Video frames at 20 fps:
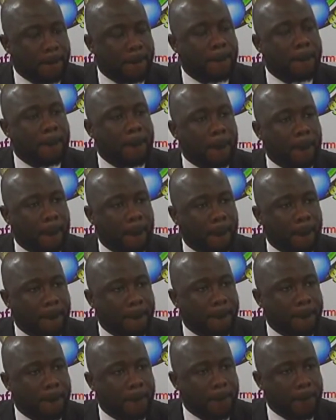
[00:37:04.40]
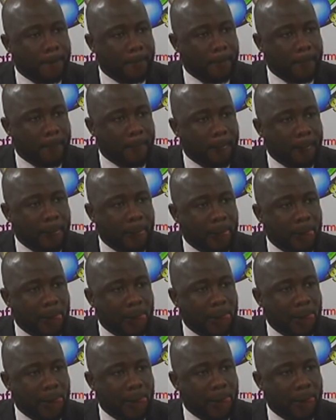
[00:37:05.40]
then the way we get to them people there.
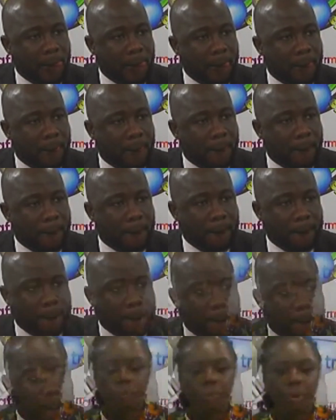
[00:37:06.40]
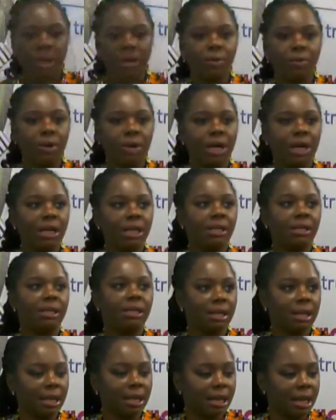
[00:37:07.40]
So where Salon people and go really
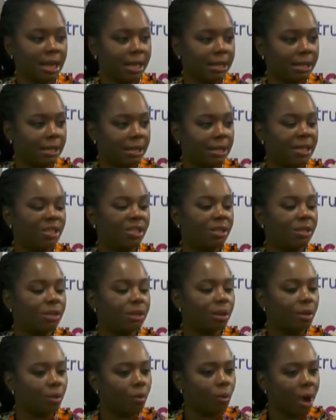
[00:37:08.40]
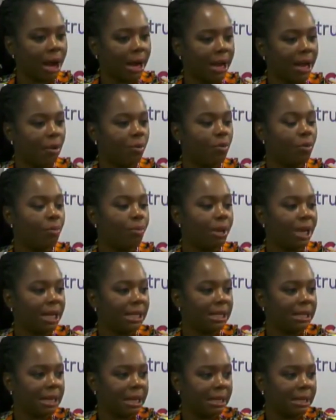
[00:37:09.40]
see say yes, this waka will
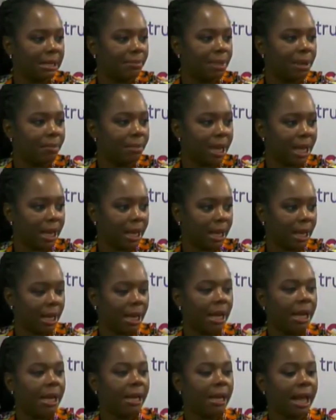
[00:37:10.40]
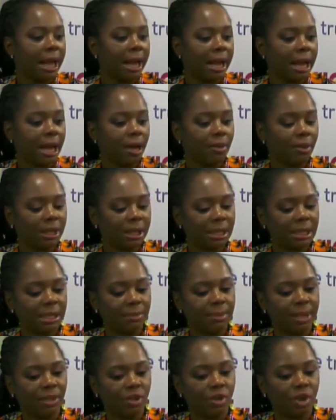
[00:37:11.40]
presidents be make now with
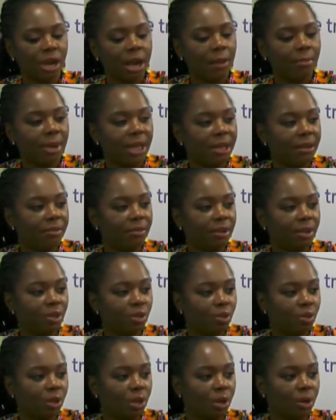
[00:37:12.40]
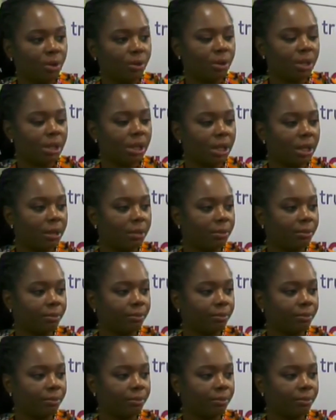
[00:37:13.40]
this particular benefits to the country.